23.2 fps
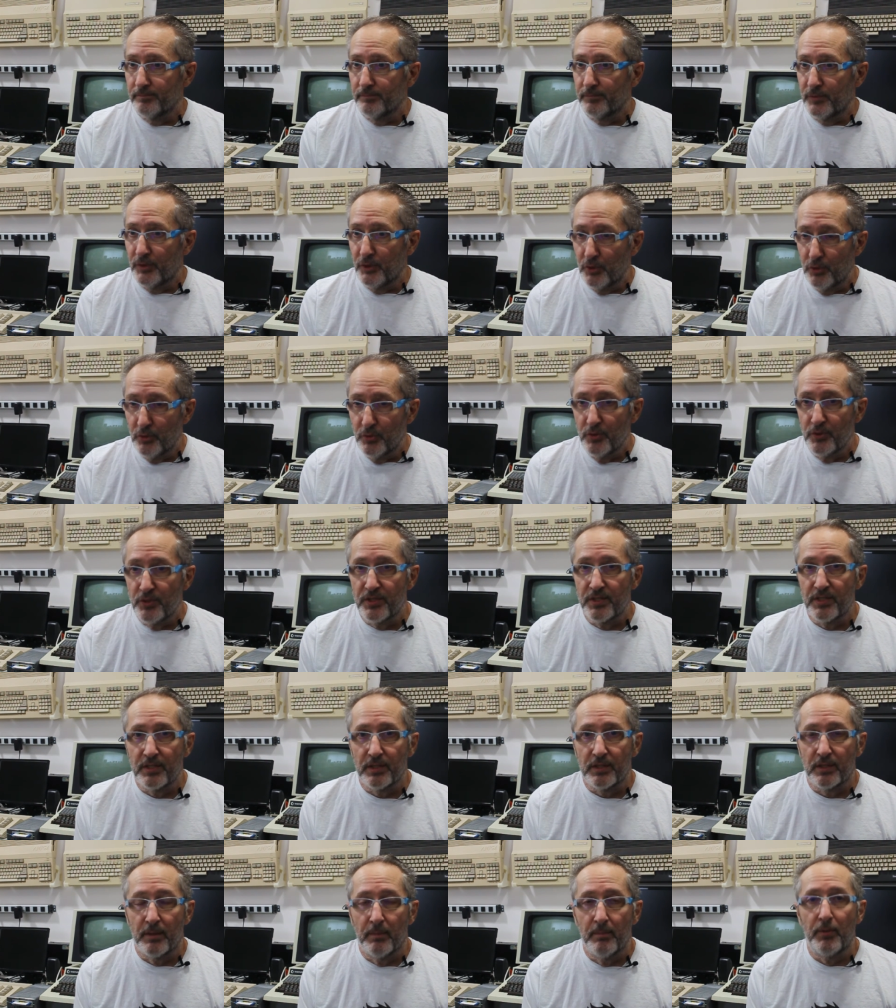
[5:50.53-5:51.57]
use
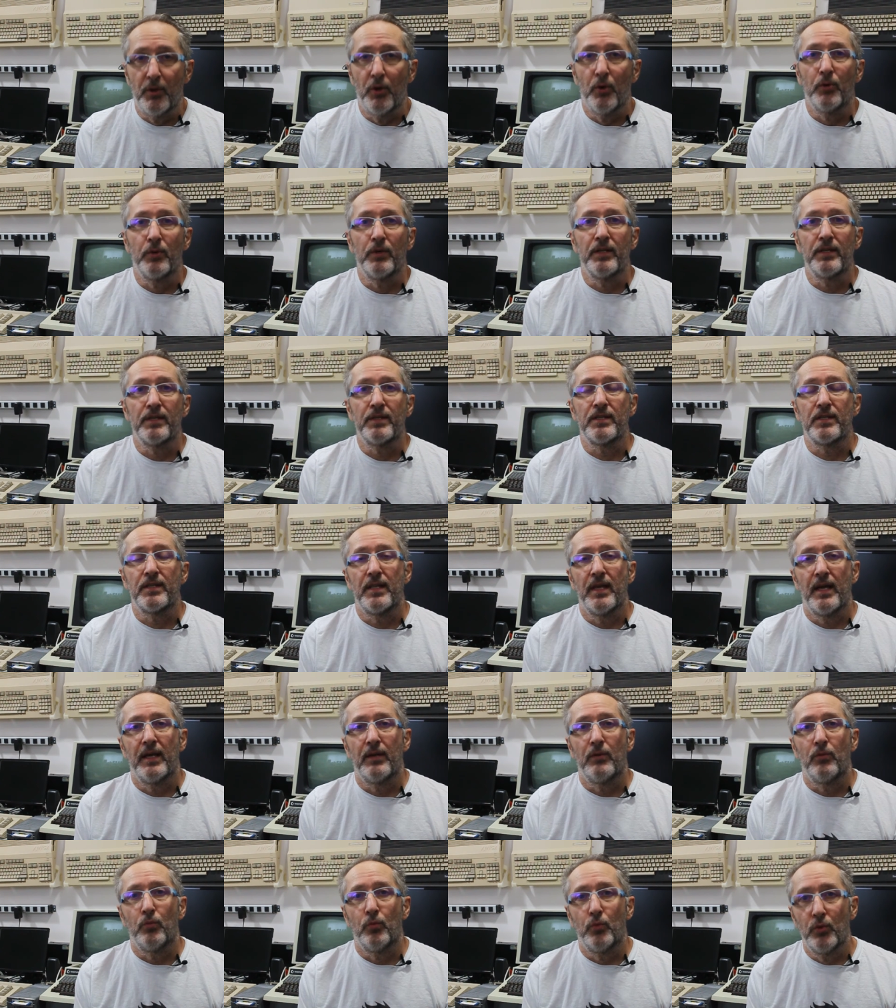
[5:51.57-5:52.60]
components
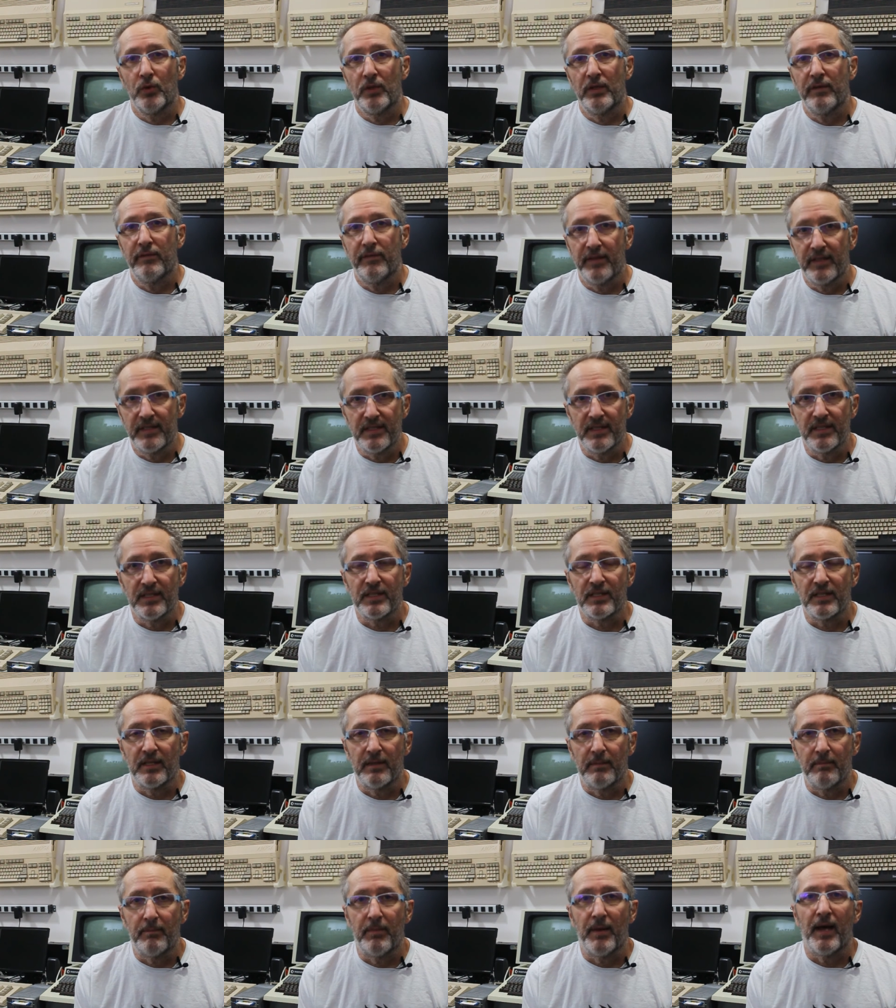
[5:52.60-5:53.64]
that would have
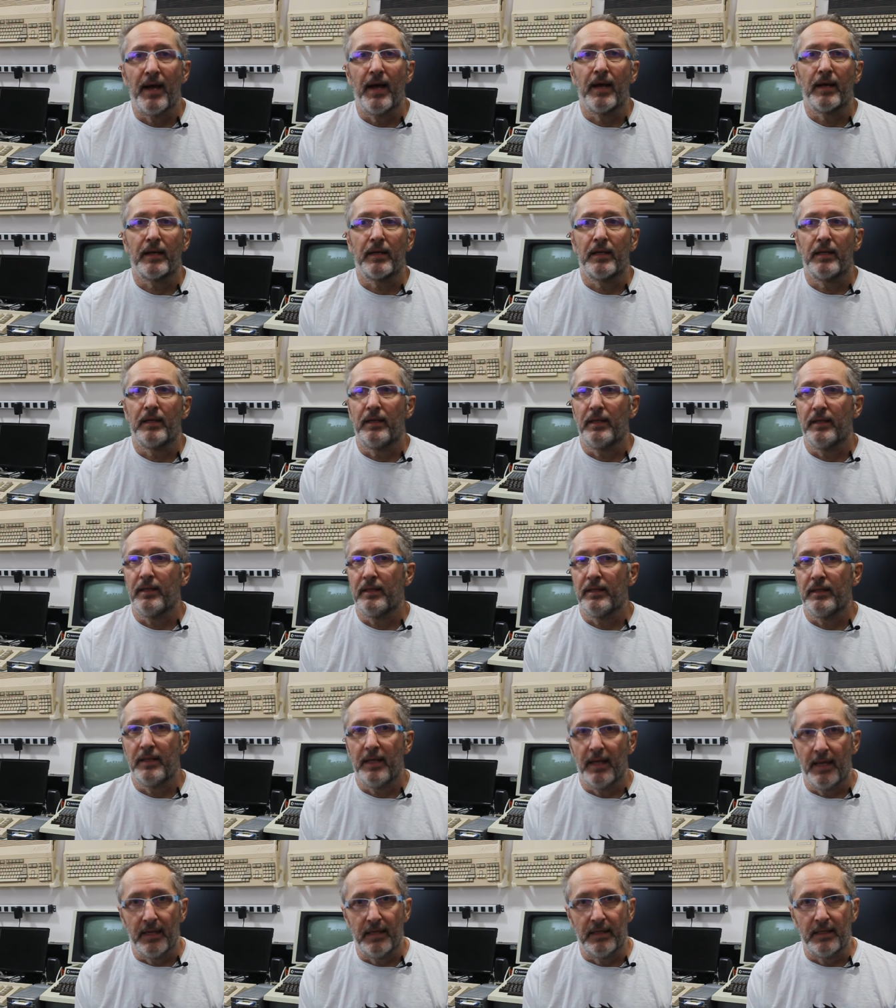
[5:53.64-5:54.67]
existed back in
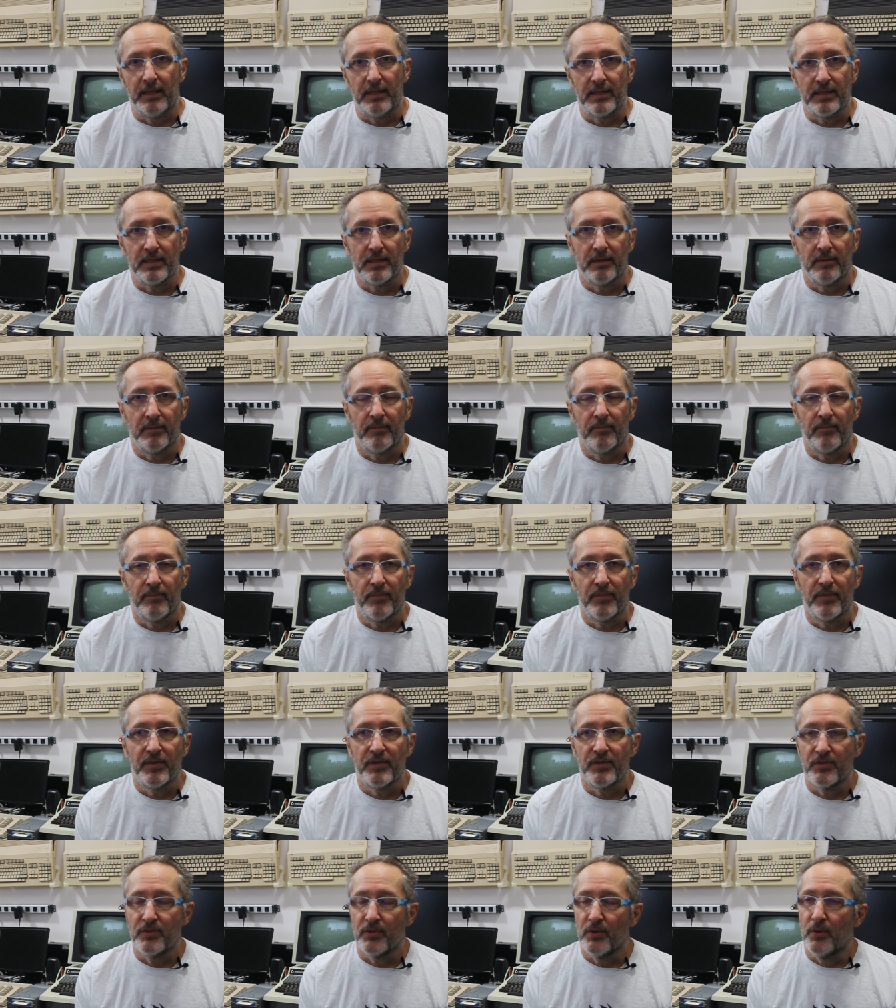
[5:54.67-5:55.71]
the 80s.
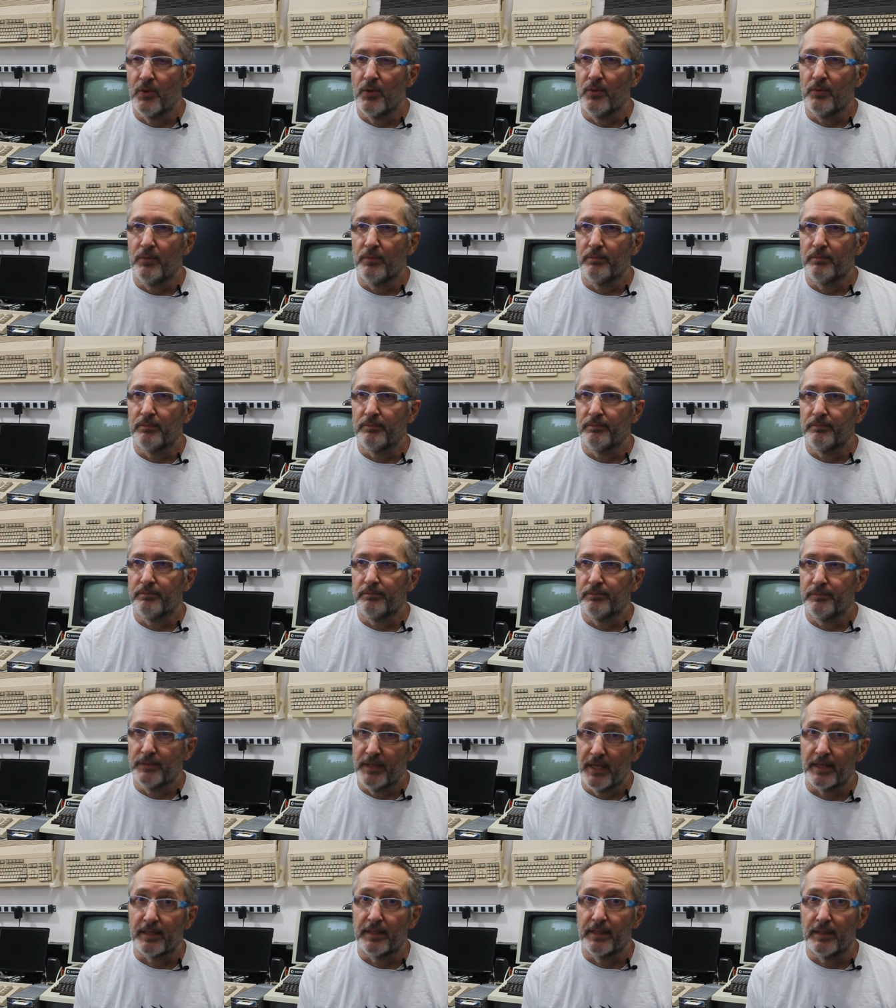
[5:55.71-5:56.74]
So
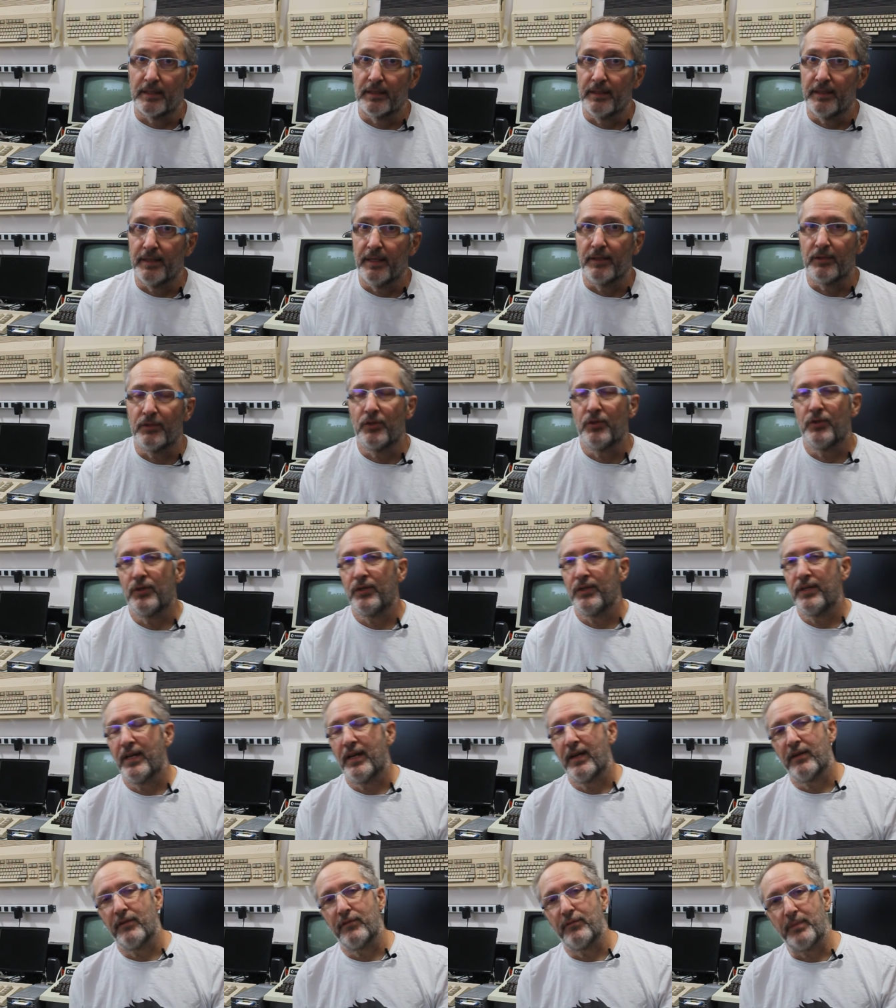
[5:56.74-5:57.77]
technically it could
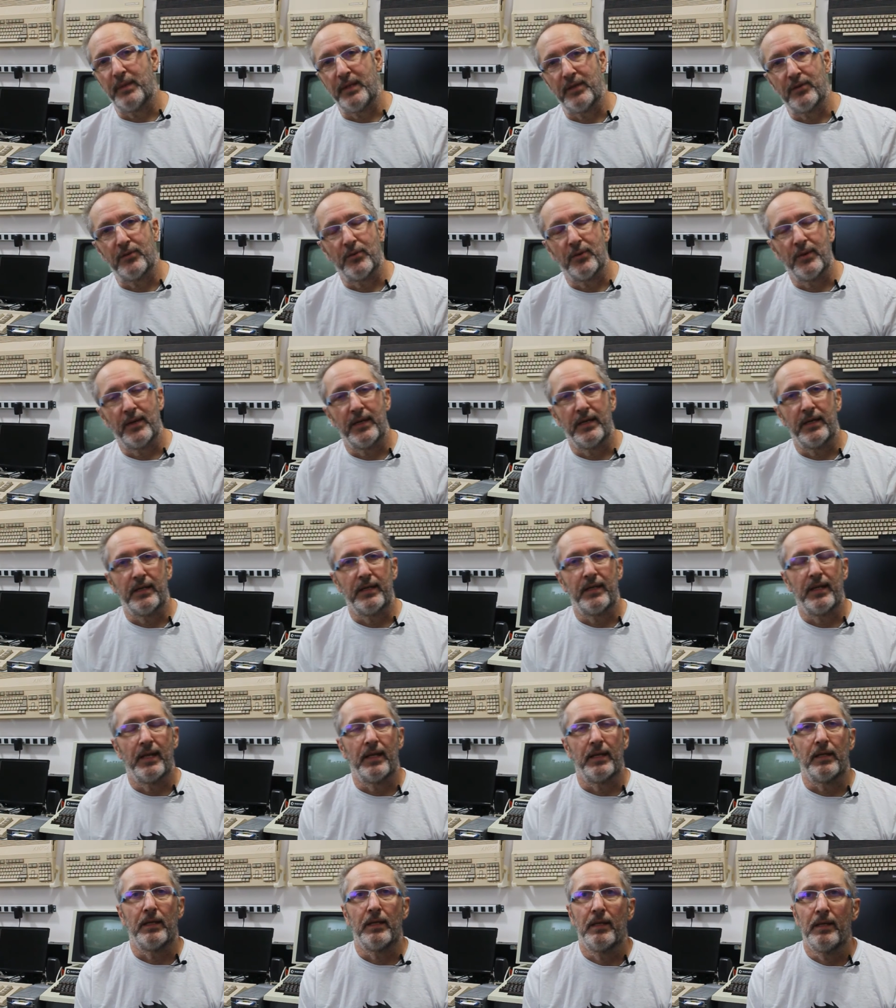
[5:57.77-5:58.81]
have been created
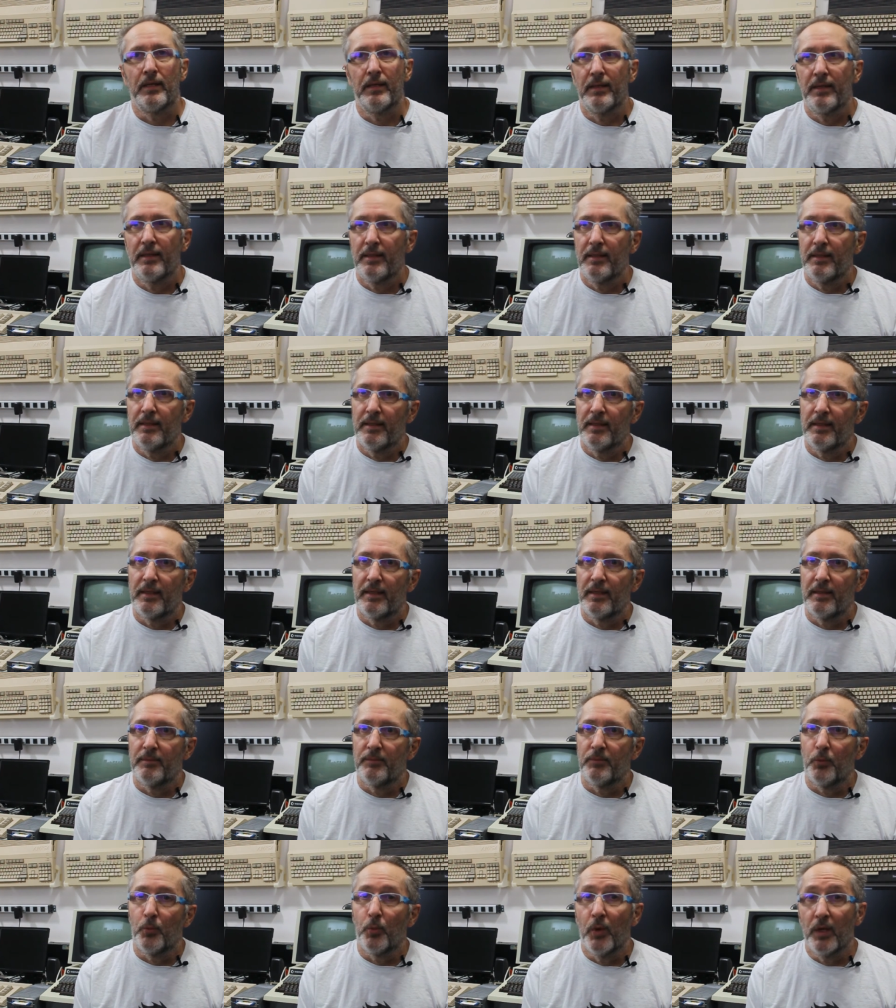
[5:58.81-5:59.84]
then.
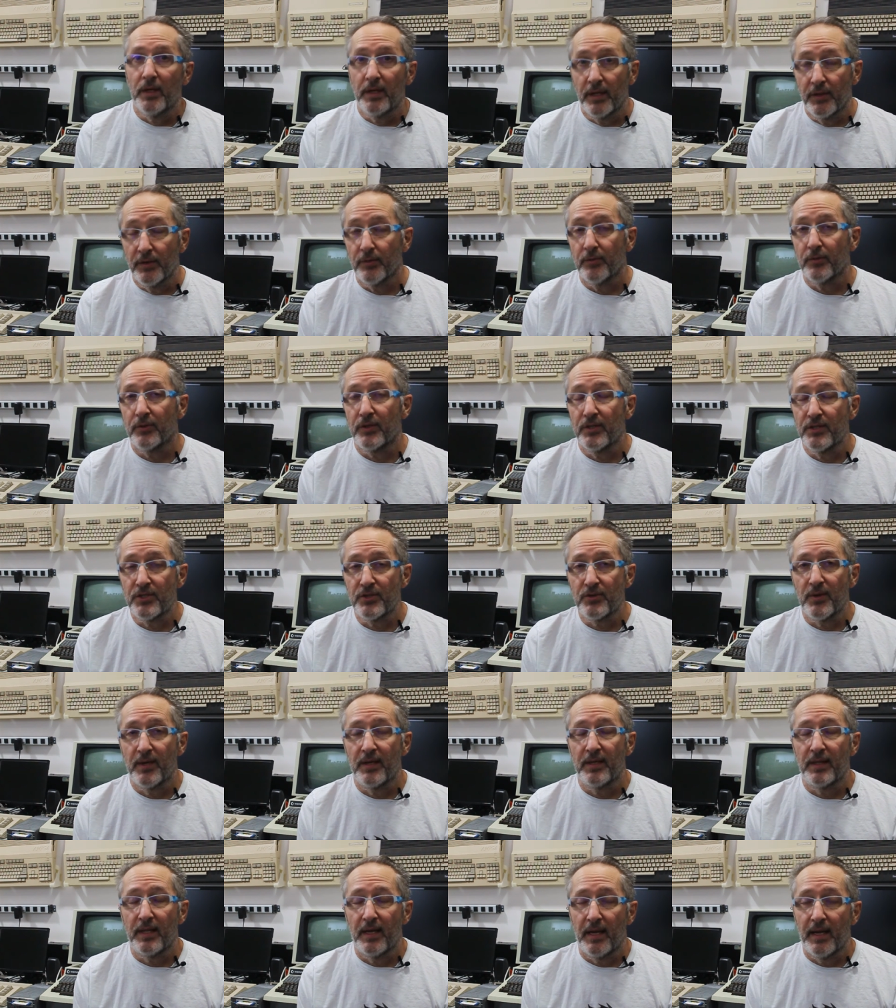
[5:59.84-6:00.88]
One other
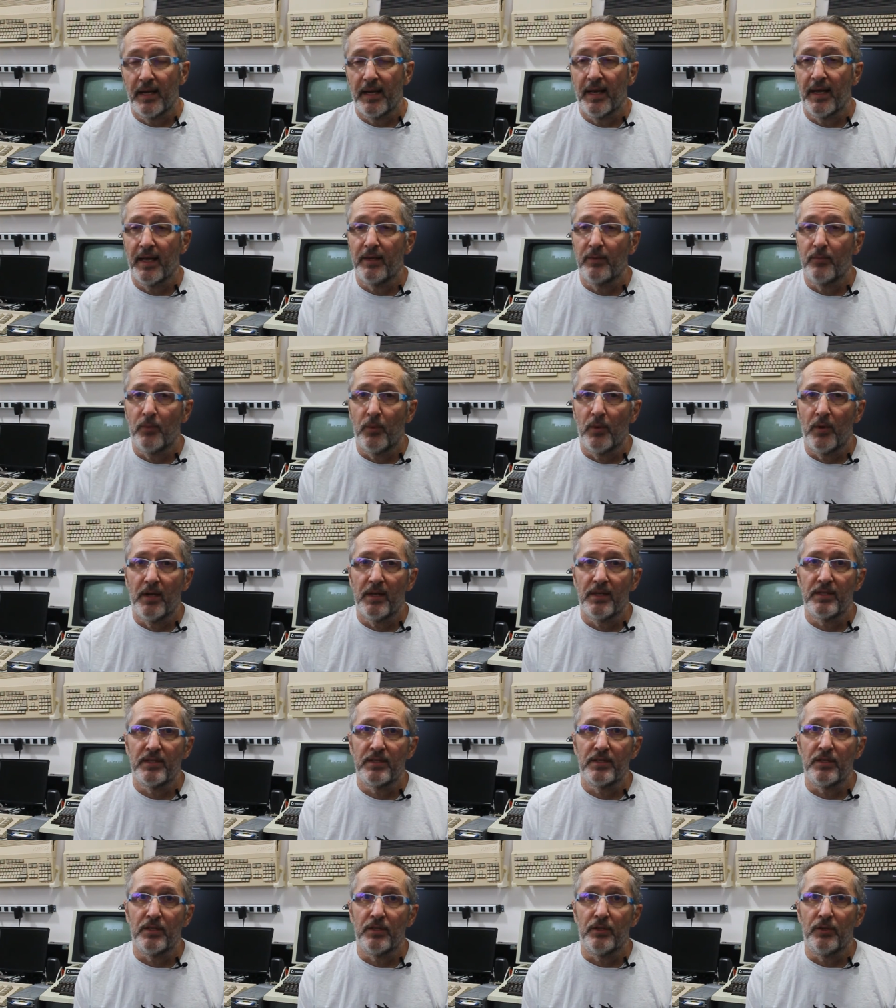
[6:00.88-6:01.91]
constraint that I had
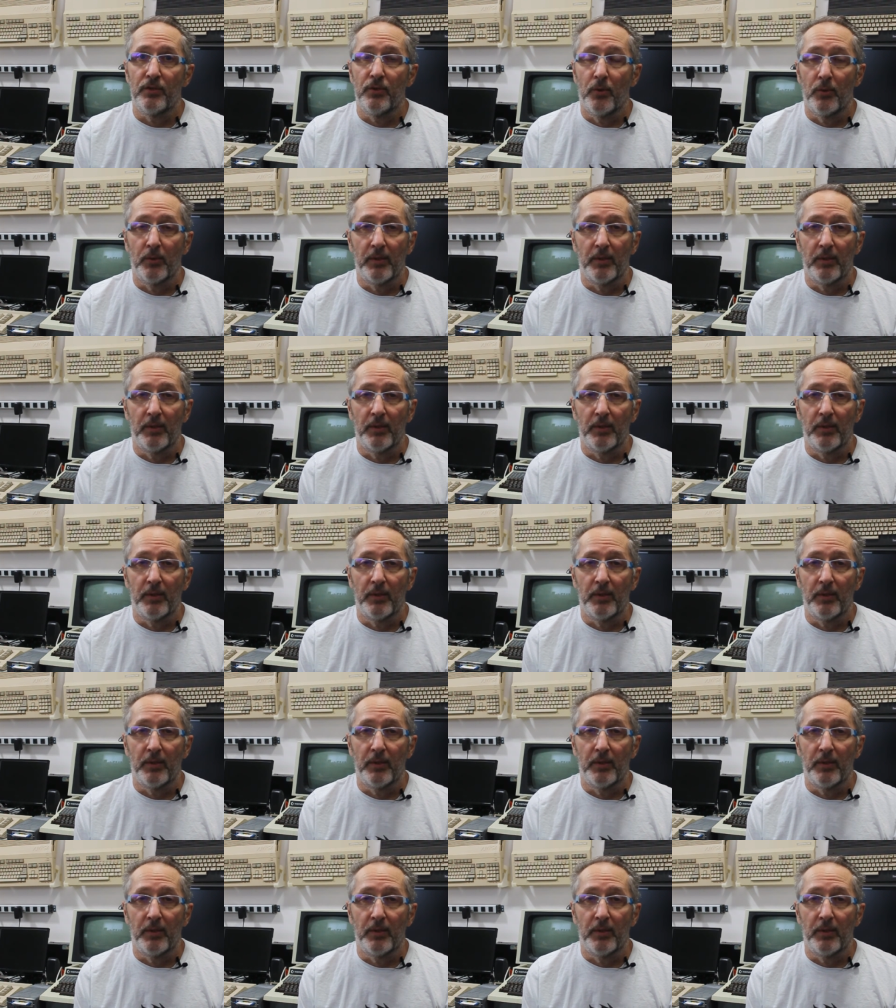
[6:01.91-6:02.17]
was no